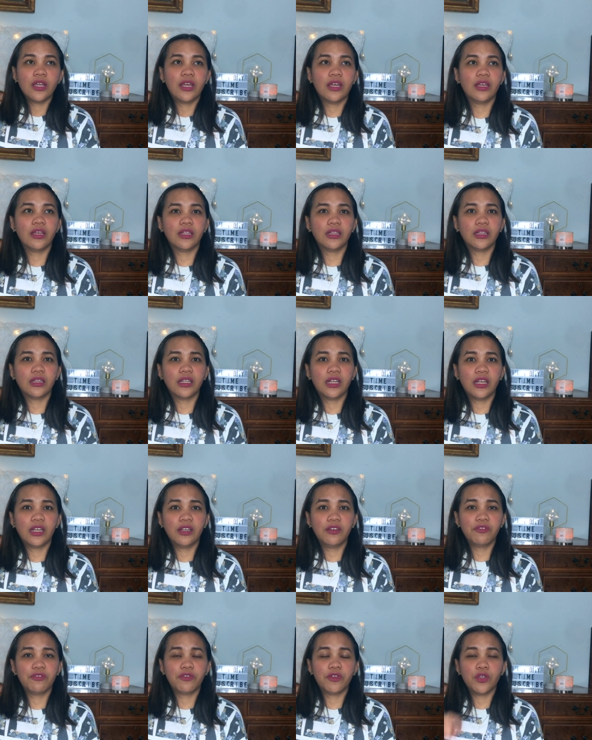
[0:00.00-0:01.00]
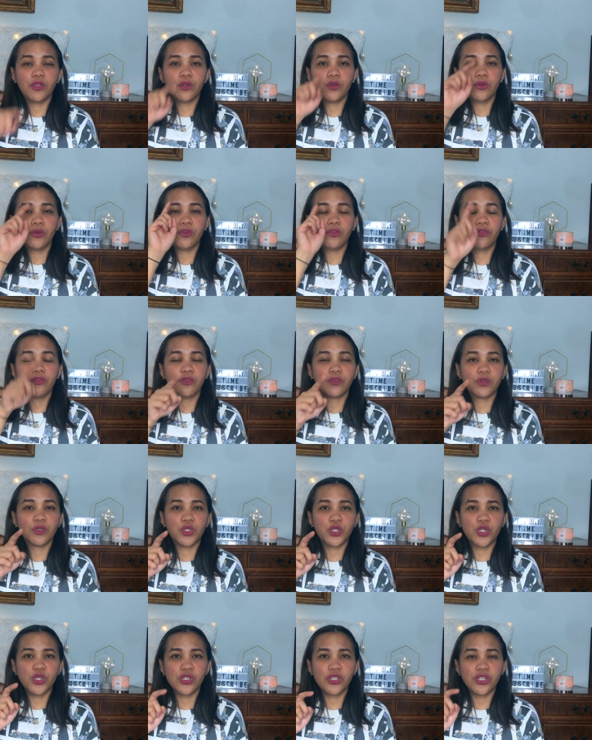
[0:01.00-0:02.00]
and if you
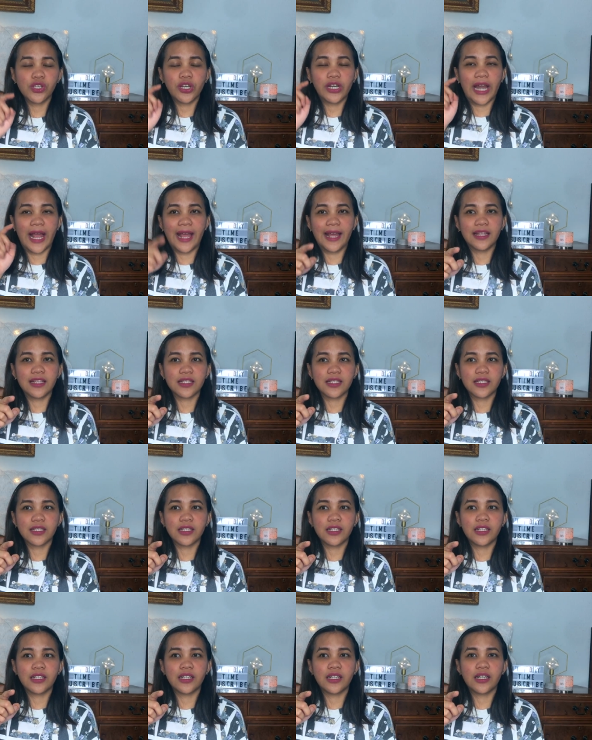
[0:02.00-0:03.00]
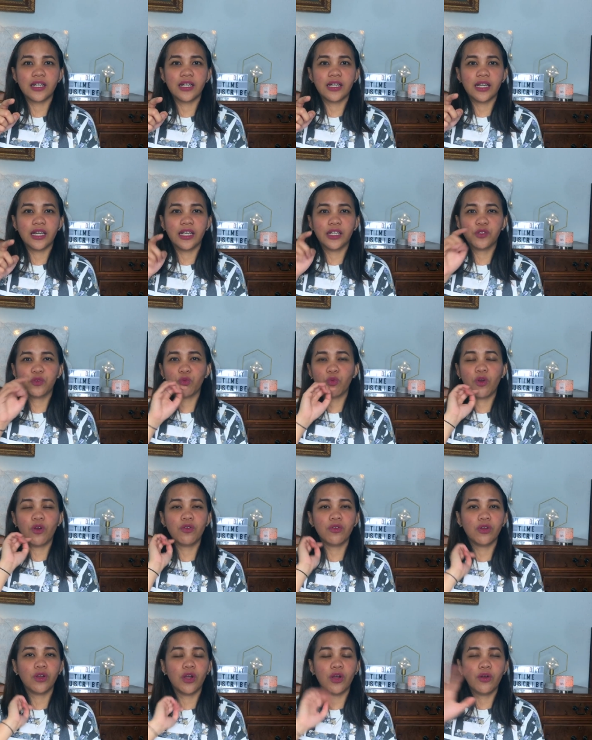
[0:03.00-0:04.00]
choose your answer it
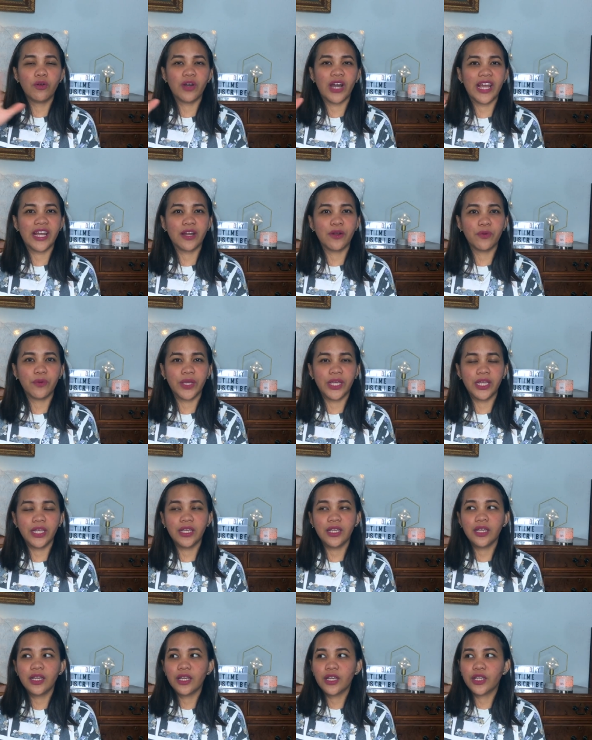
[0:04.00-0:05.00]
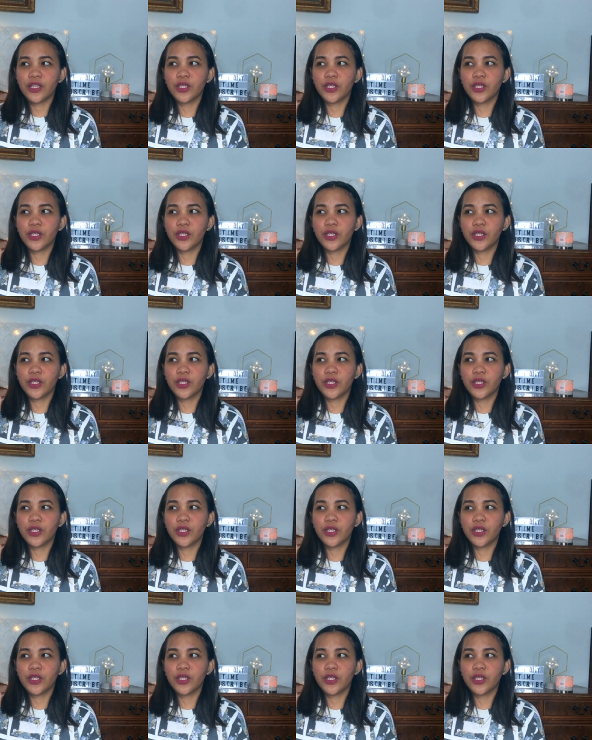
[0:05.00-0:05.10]
won't go right away